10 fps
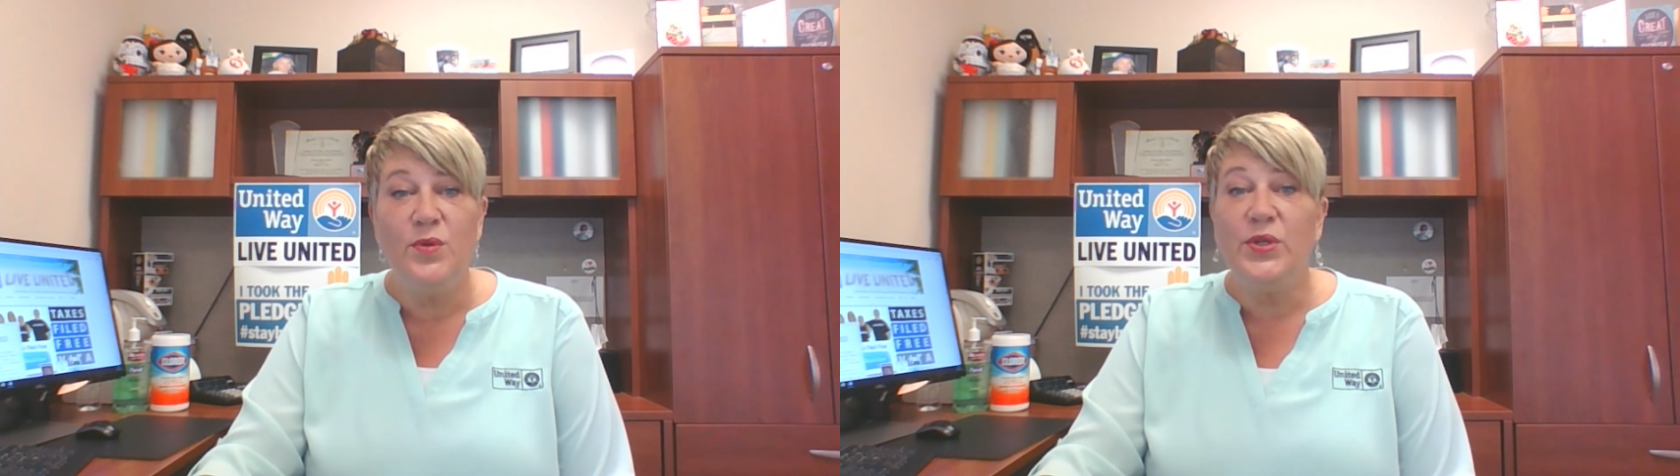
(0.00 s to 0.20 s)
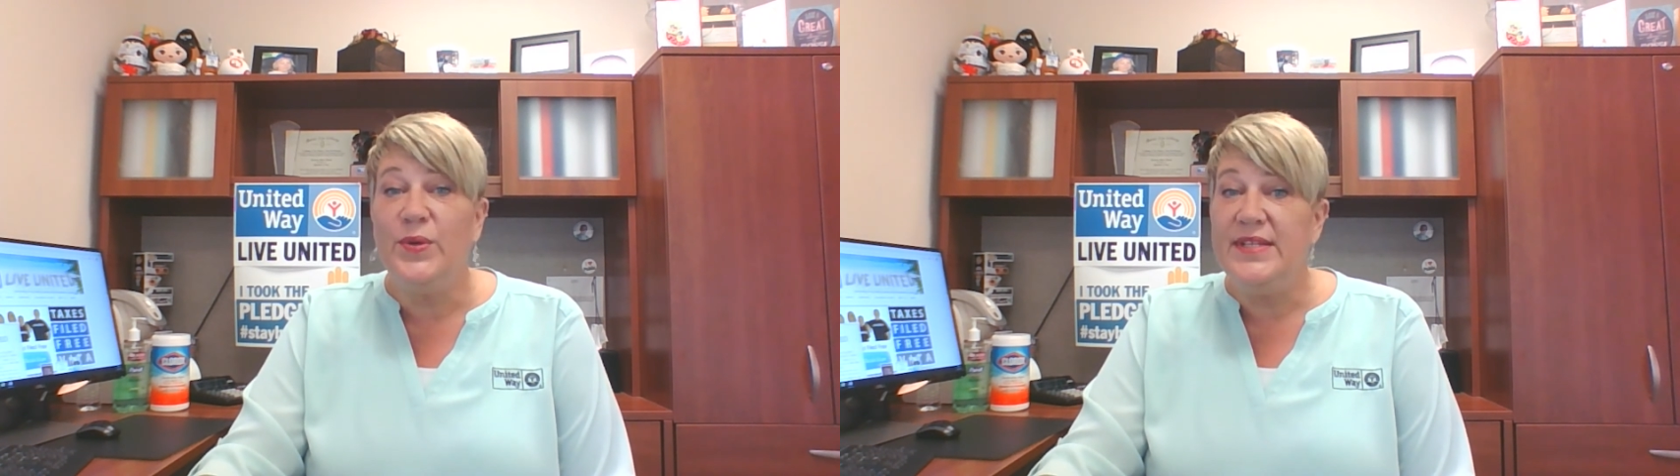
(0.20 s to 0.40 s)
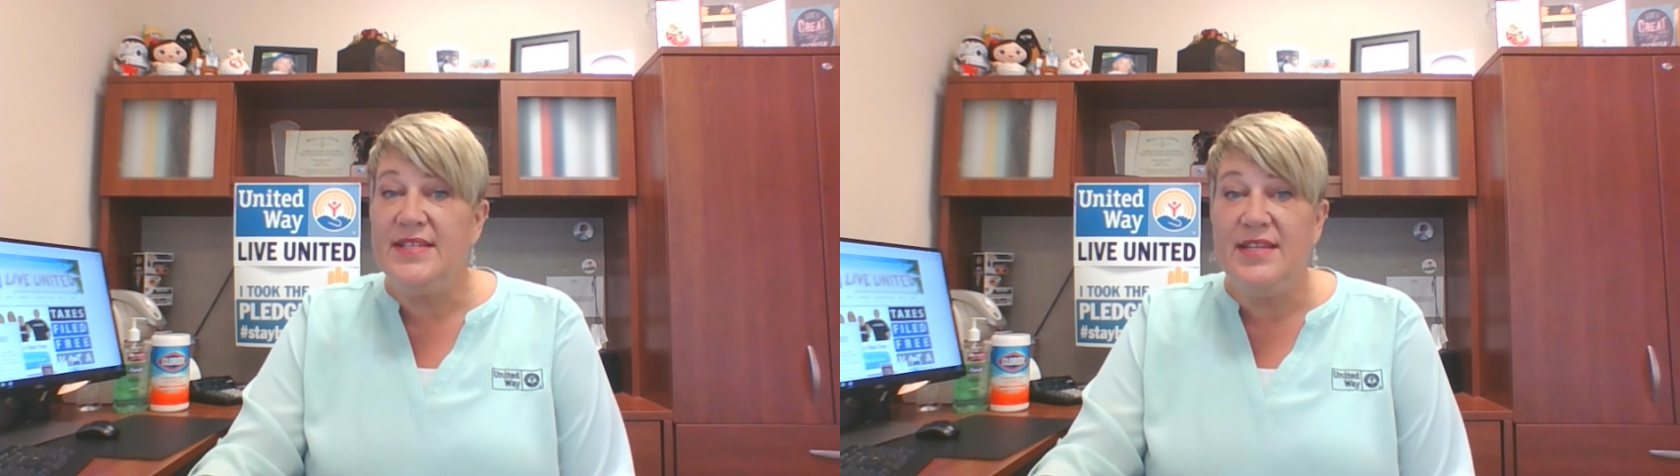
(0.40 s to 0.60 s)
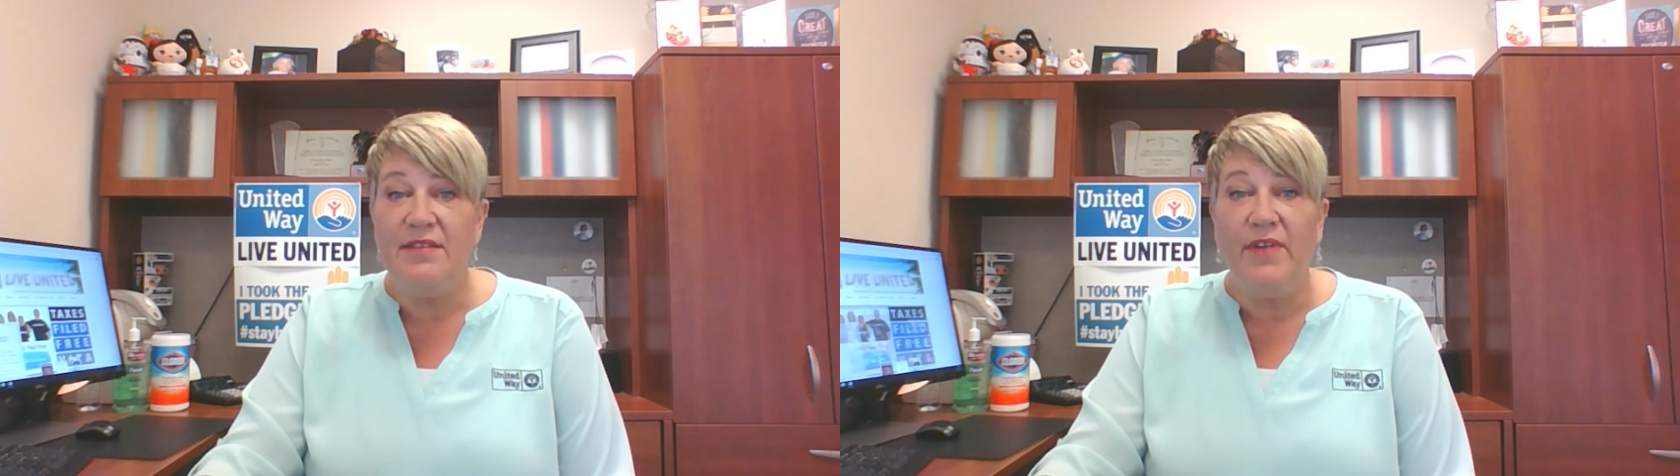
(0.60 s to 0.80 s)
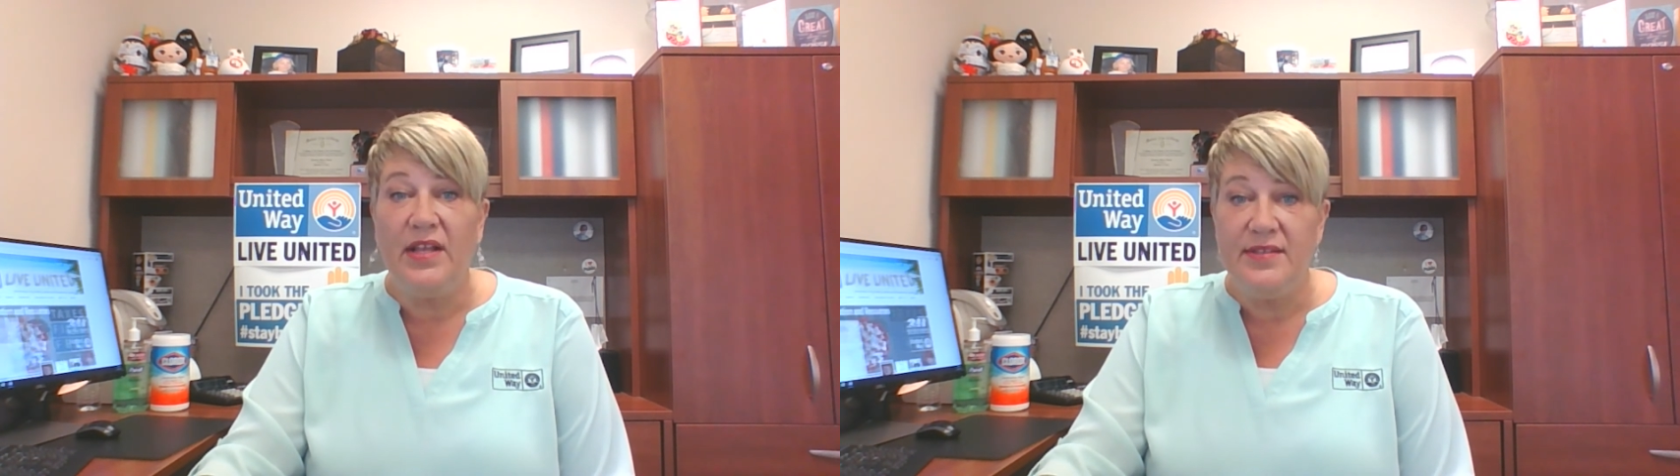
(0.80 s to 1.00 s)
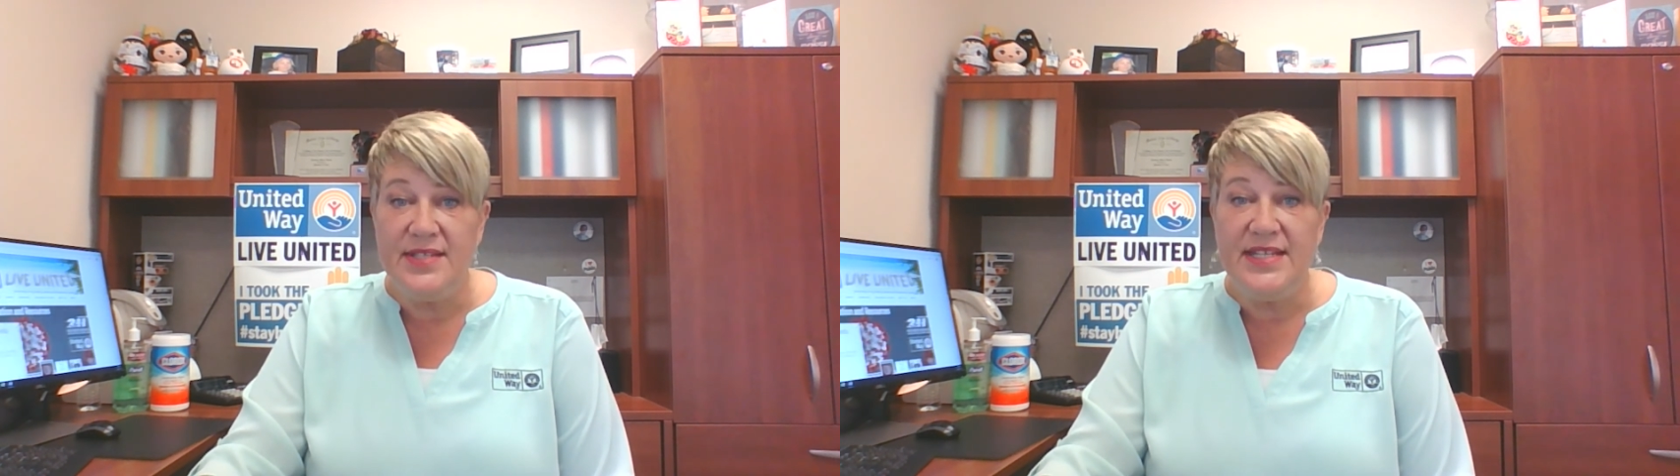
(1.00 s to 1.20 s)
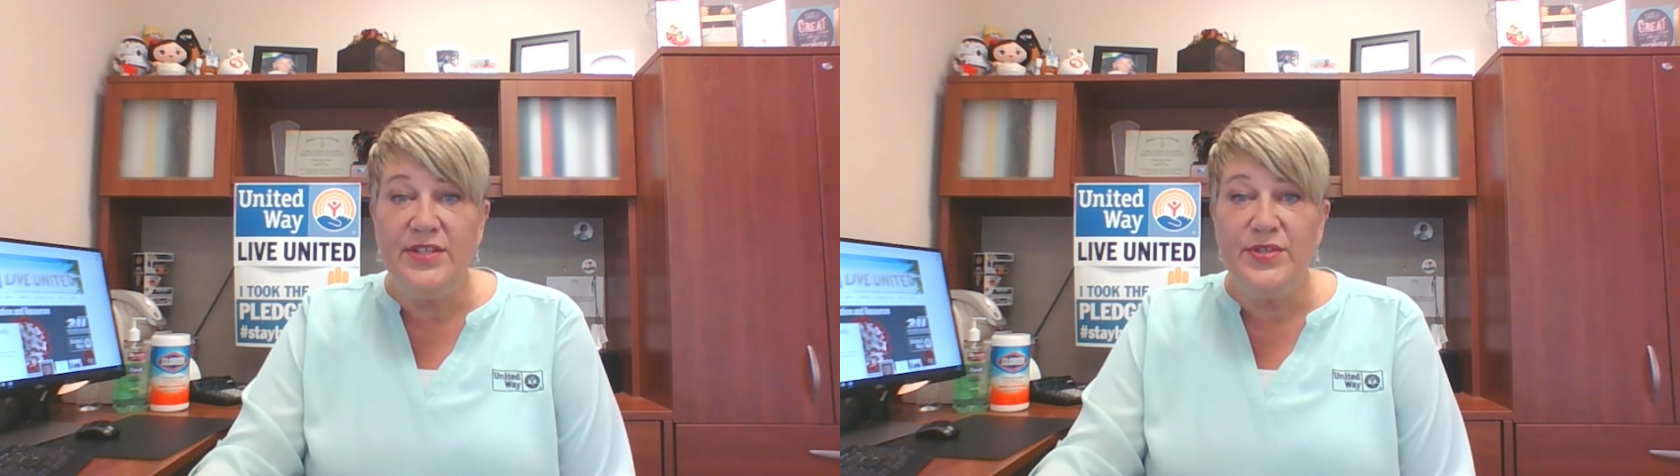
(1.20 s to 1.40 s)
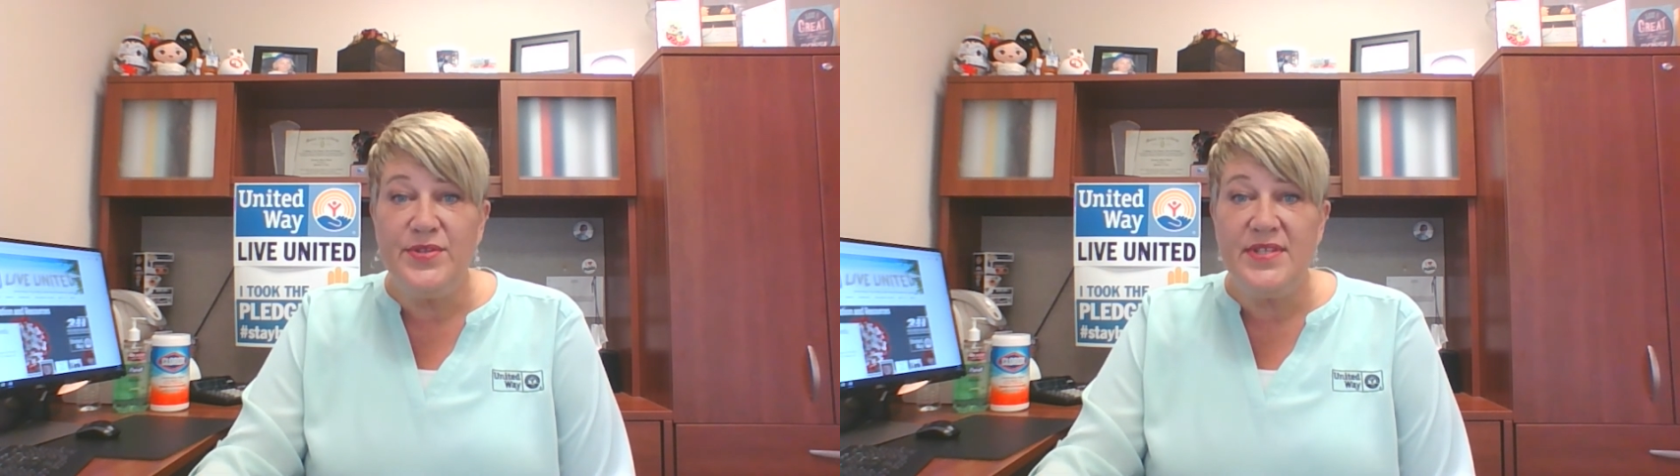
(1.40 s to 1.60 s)
We're going to need
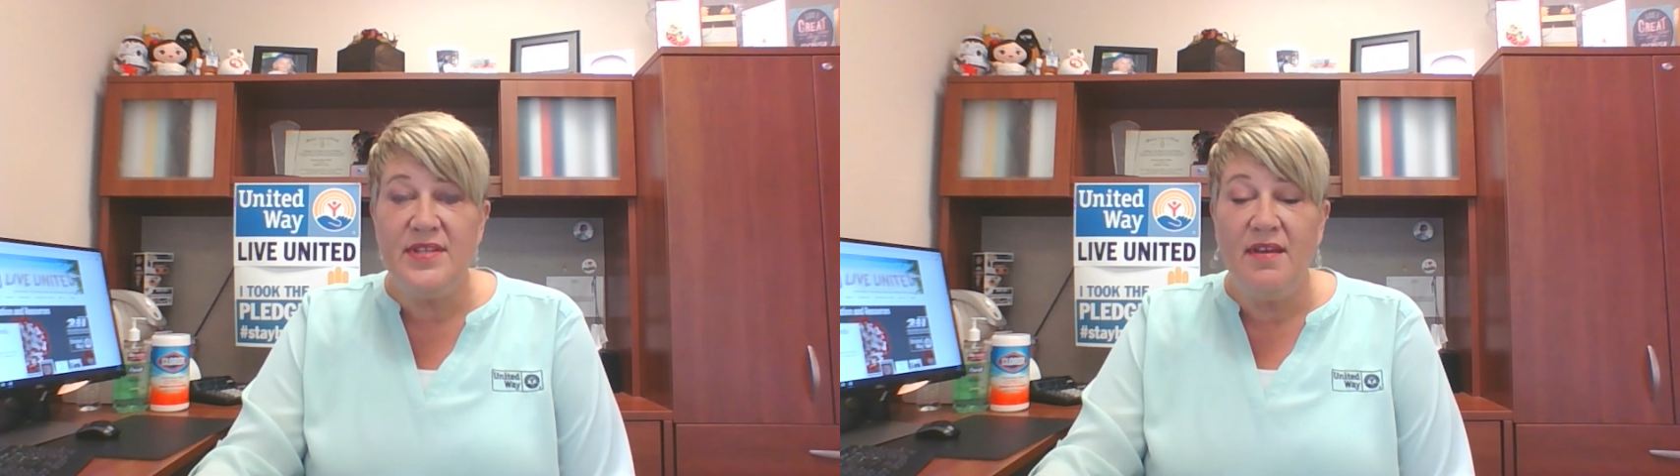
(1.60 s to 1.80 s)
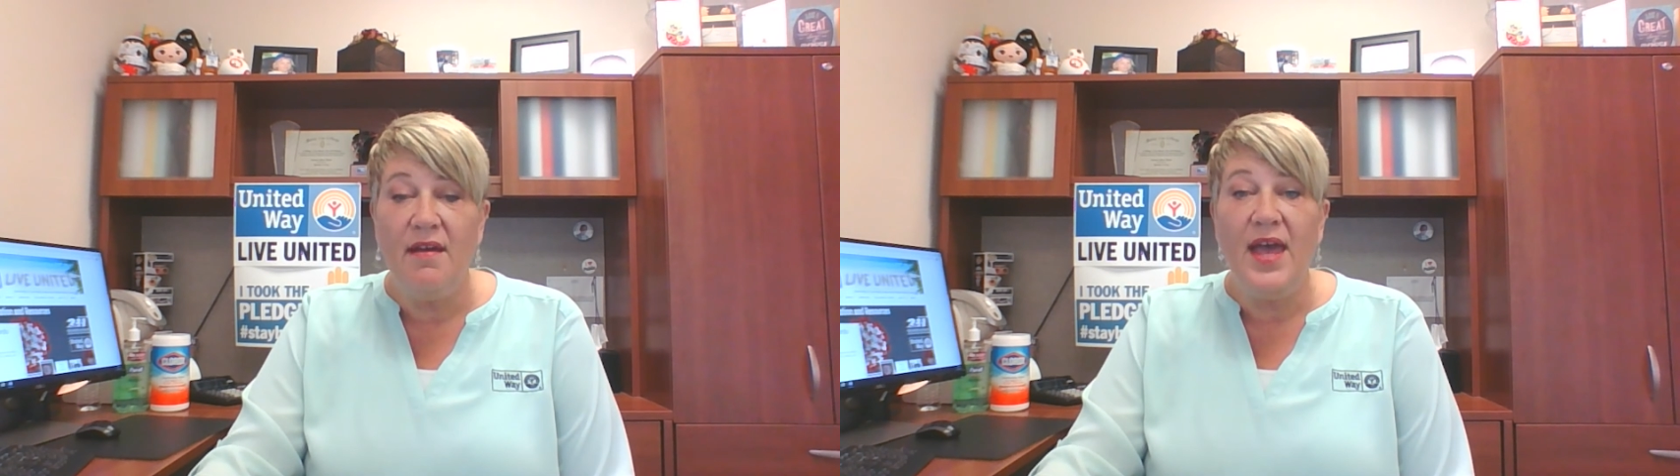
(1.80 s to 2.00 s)
volunteers